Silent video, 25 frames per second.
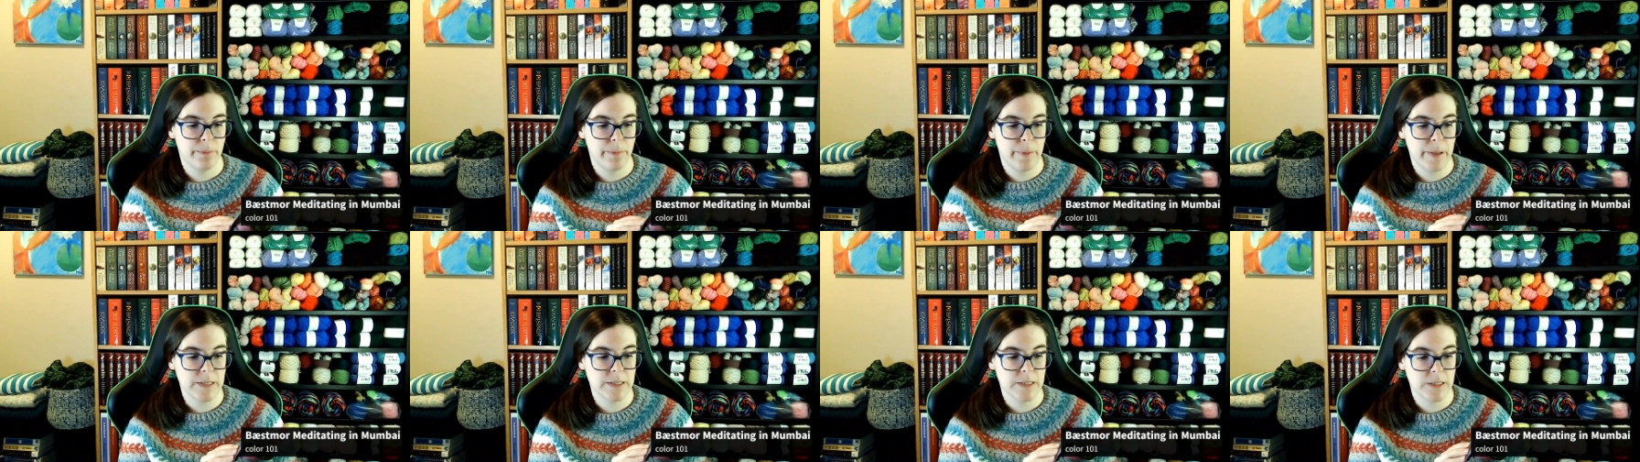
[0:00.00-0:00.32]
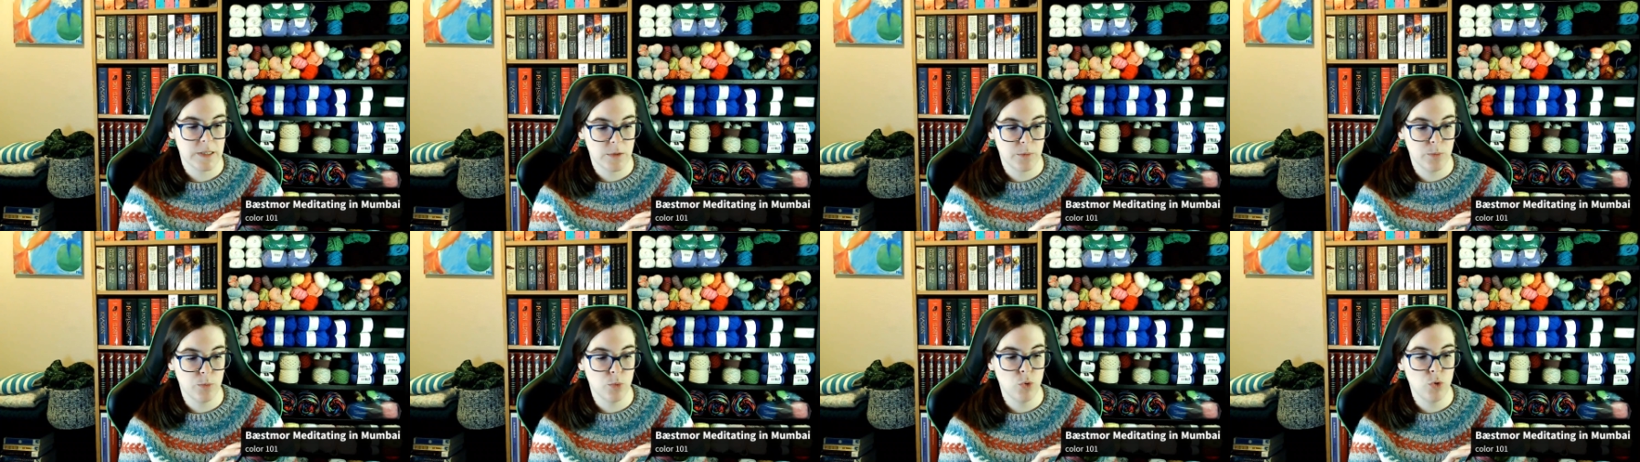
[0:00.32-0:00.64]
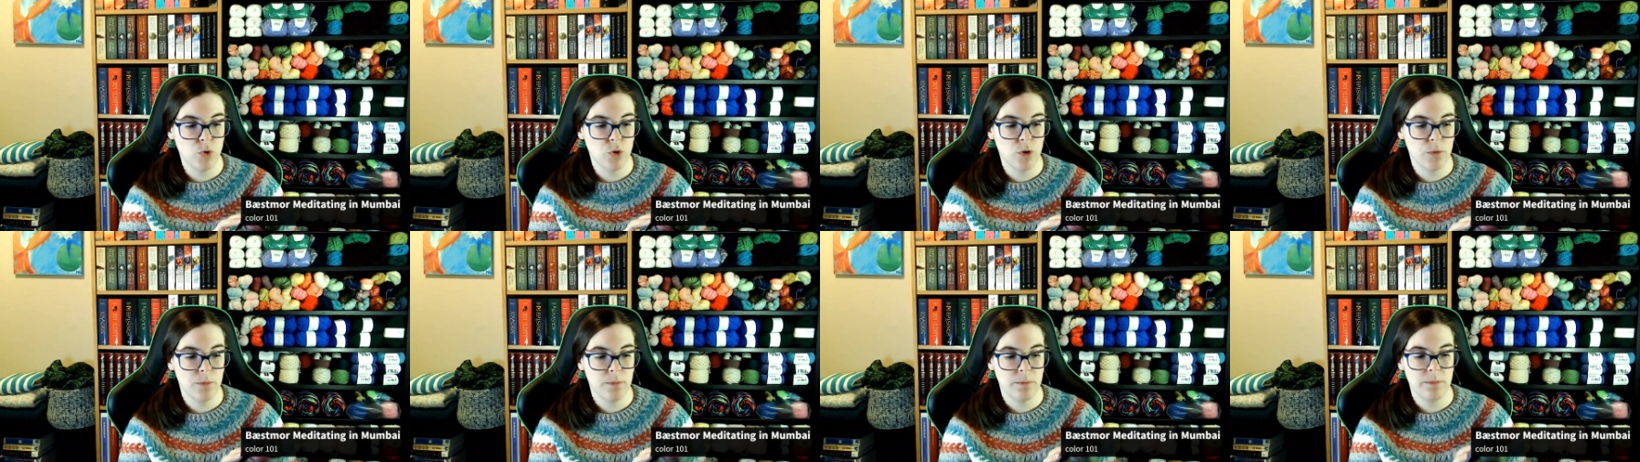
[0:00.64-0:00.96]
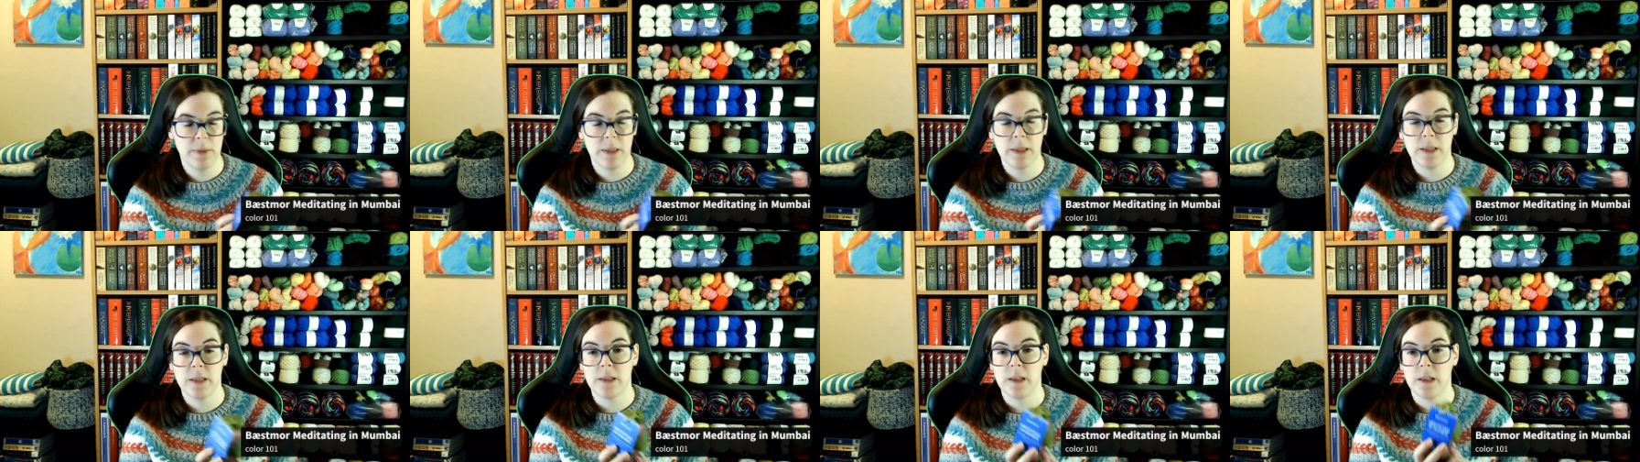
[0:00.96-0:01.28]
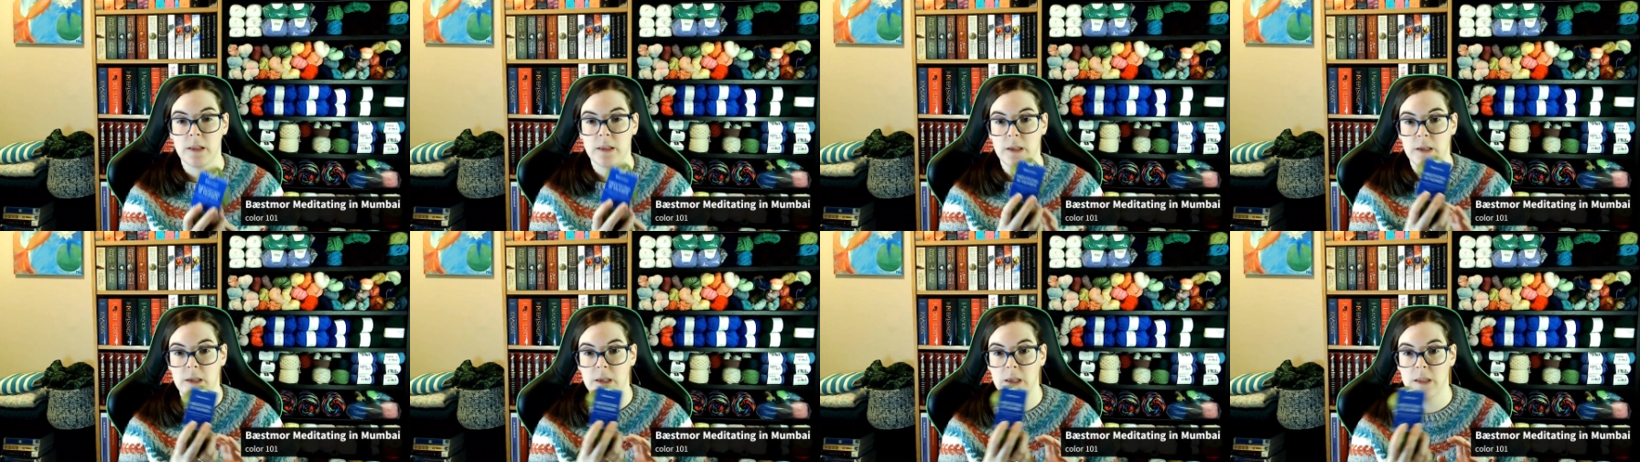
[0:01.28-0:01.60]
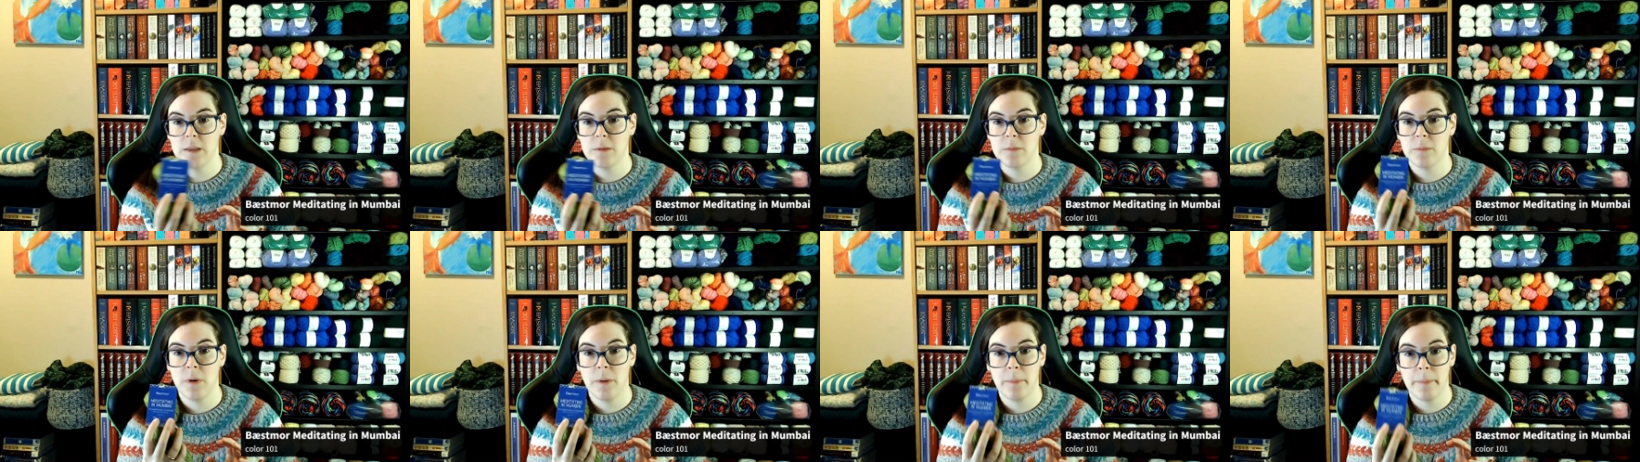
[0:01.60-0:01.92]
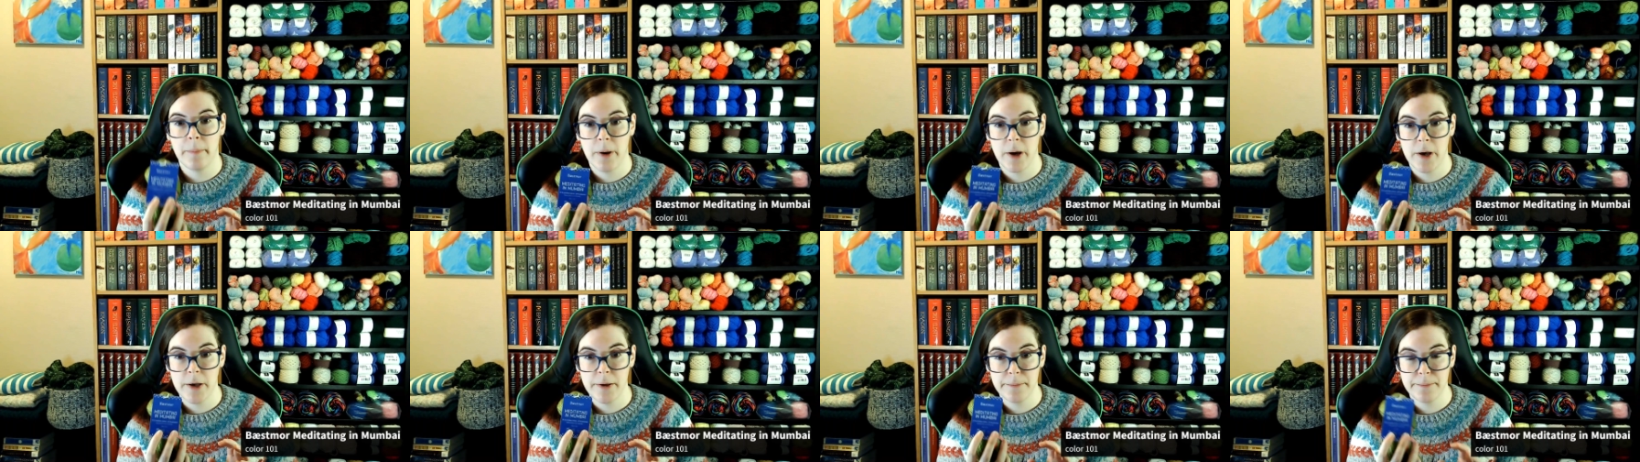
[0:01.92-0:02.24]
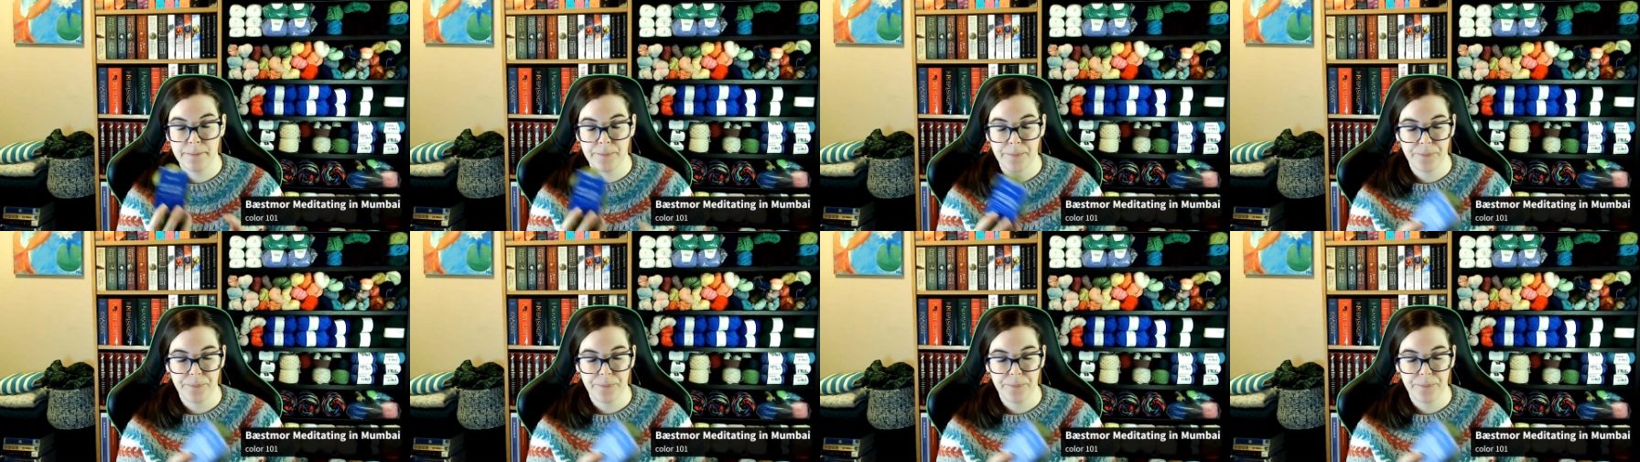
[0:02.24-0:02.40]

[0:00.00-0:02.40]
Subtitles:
Bestemor Meditating in Mumbai.